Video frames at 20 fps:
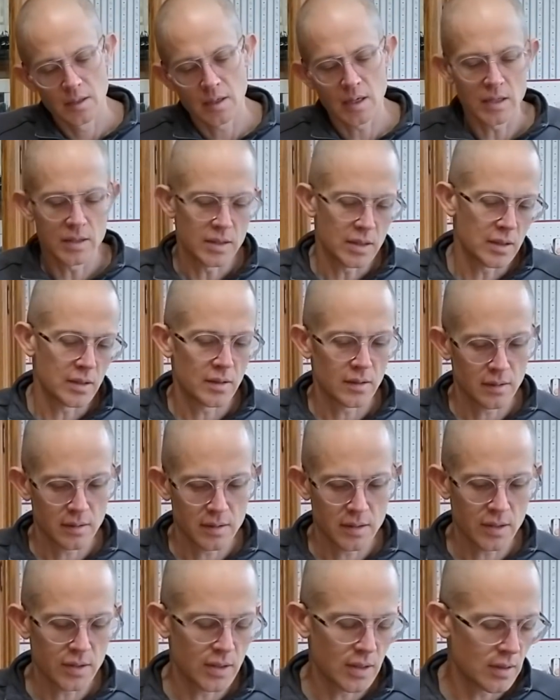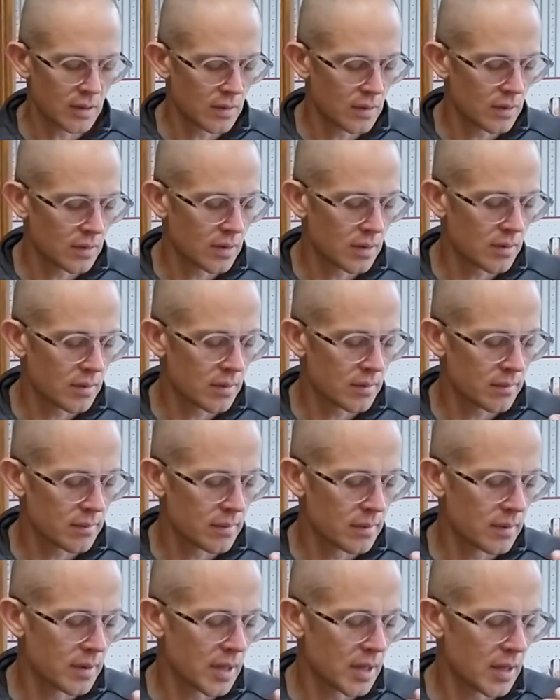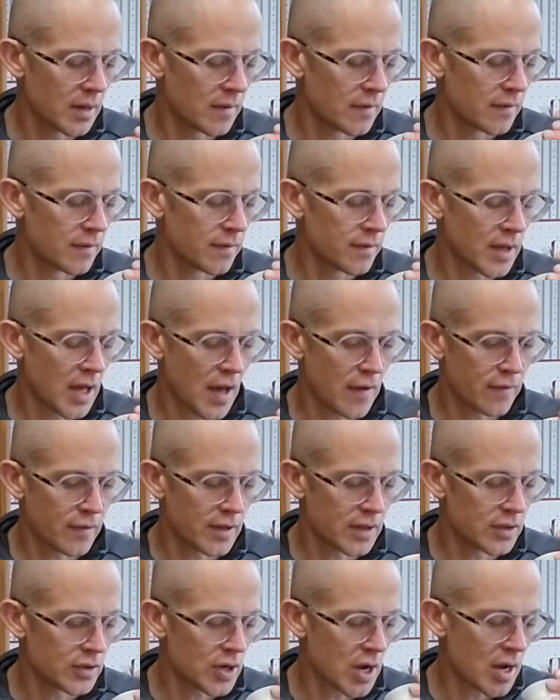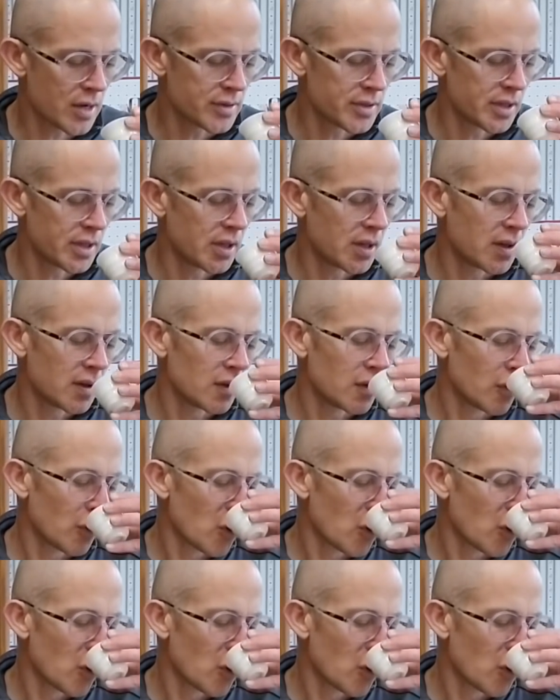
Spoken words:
I did get a little hit of caffeine chachi.